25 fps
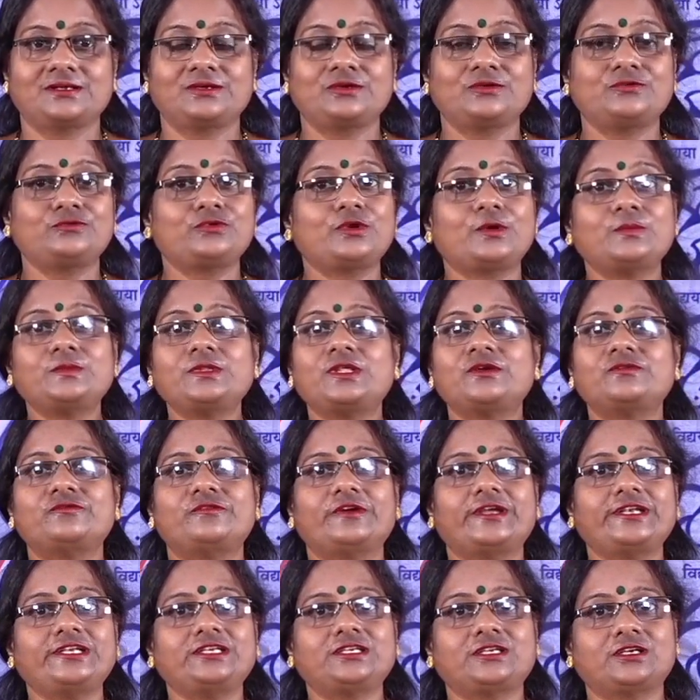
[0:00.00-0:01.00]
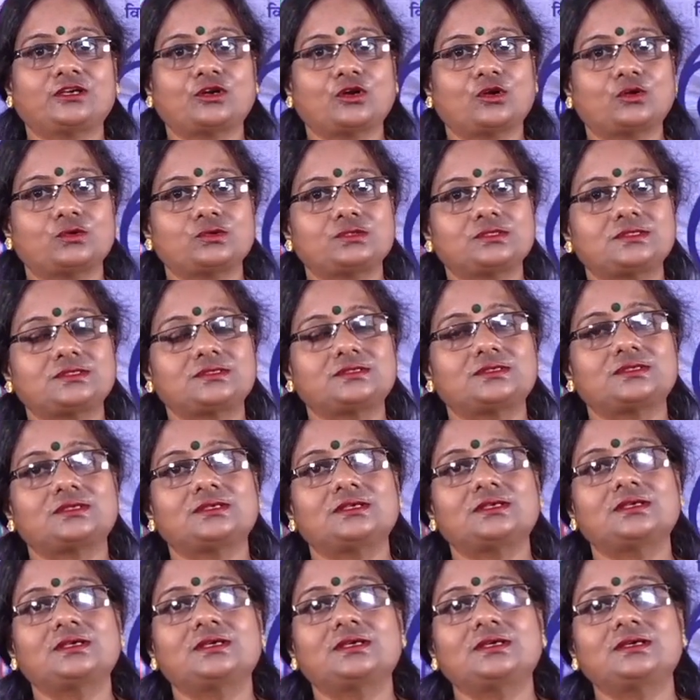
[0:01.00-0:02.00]
From the wet clothes,
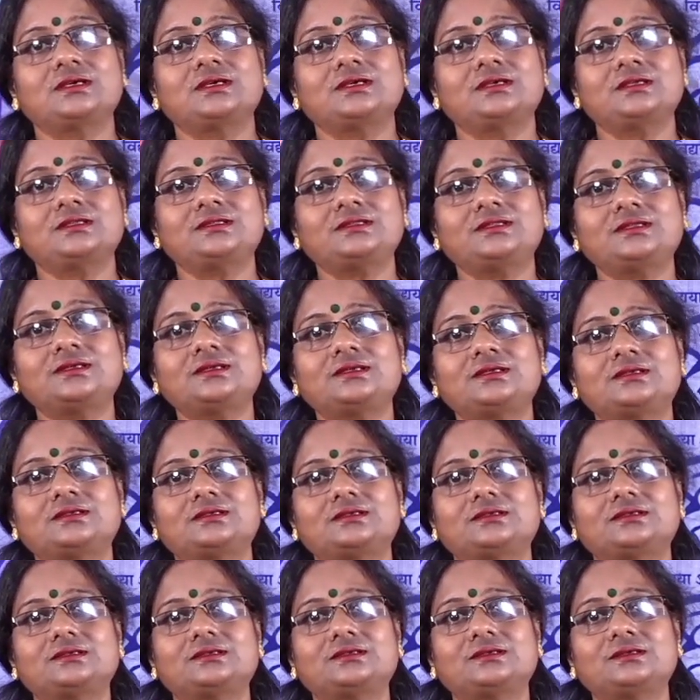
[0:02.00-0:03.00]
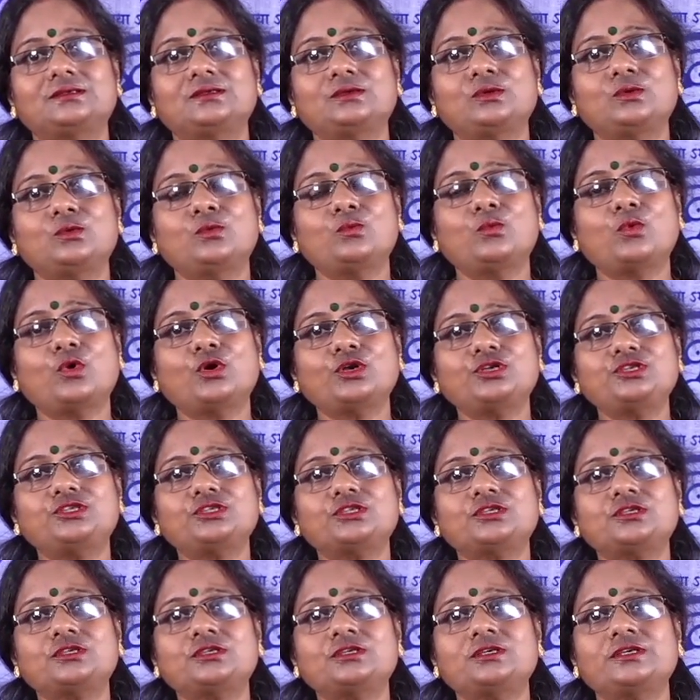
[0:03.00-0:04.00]
the
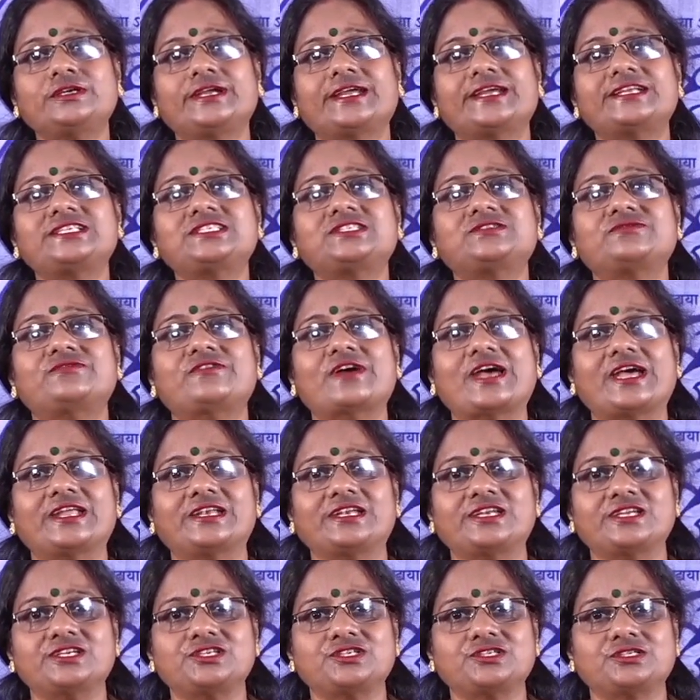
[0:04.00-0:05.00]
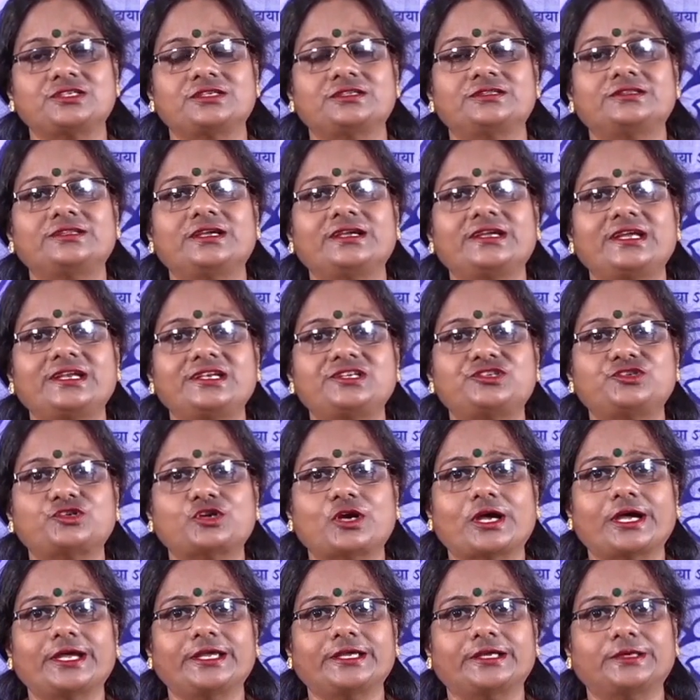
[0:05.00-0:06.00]
water gets vanished. They get
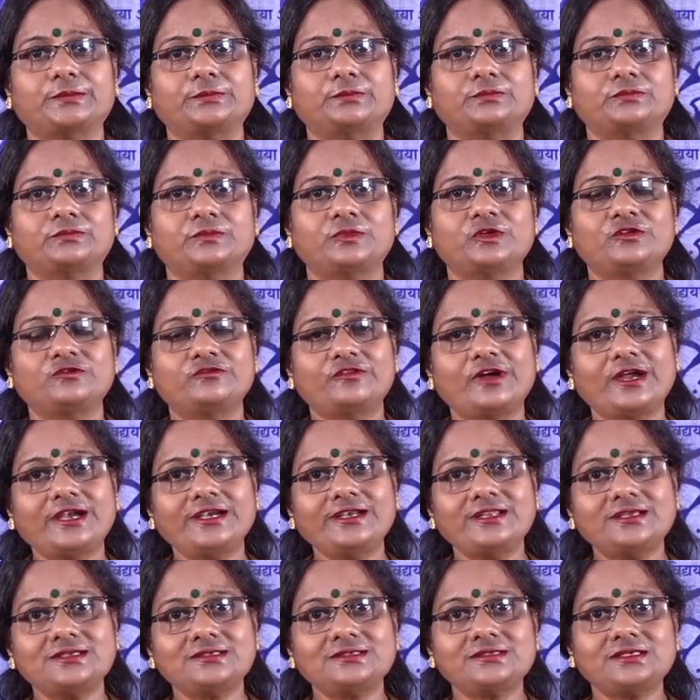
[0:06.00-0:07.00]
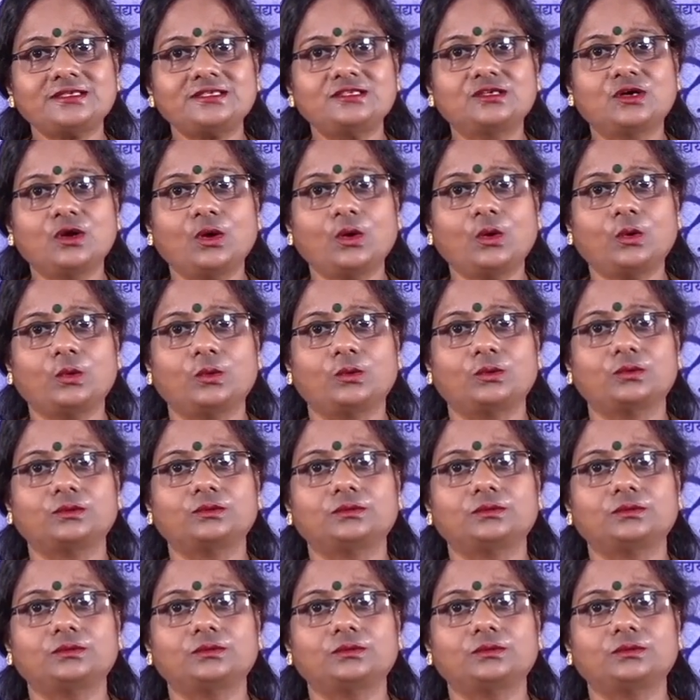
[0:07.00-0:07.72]
dry up. Where does it go?